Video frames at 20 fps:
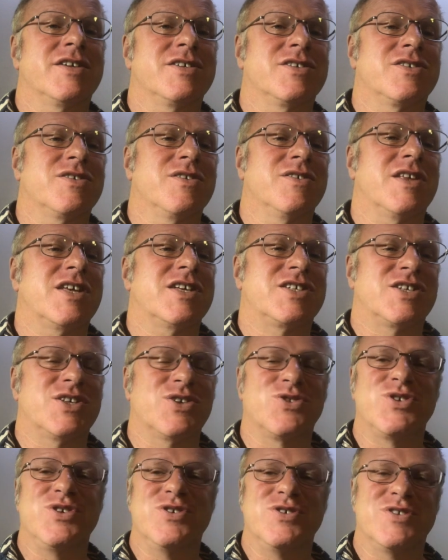They
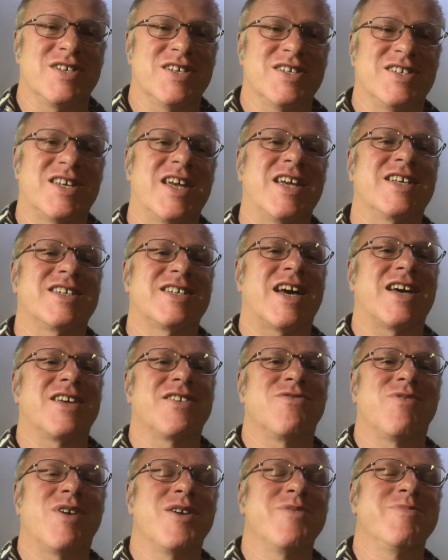still use
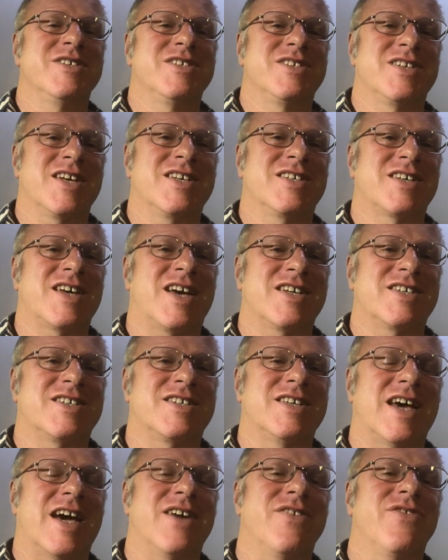the Roman zigzags
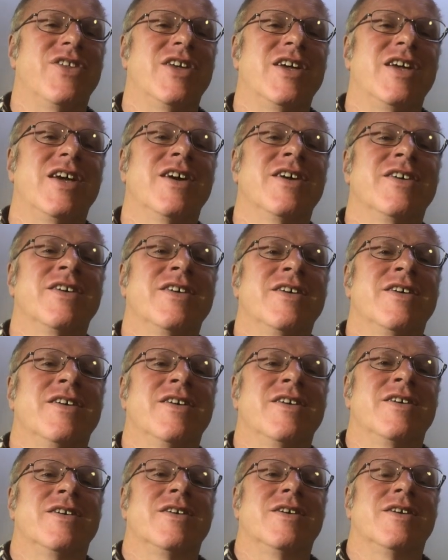down the
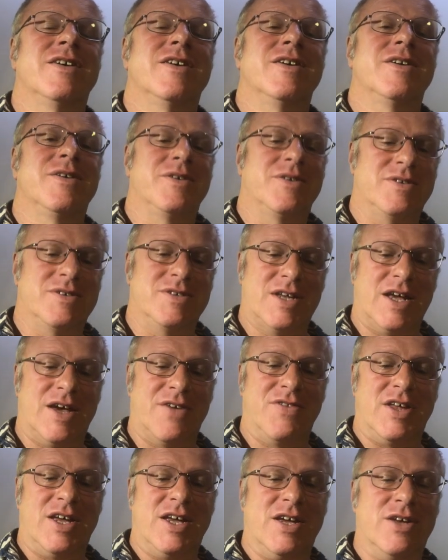
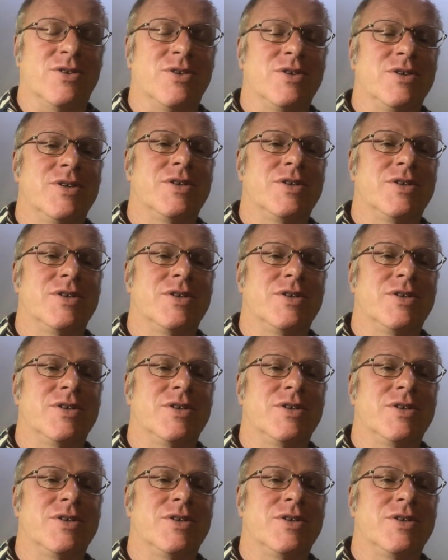hill.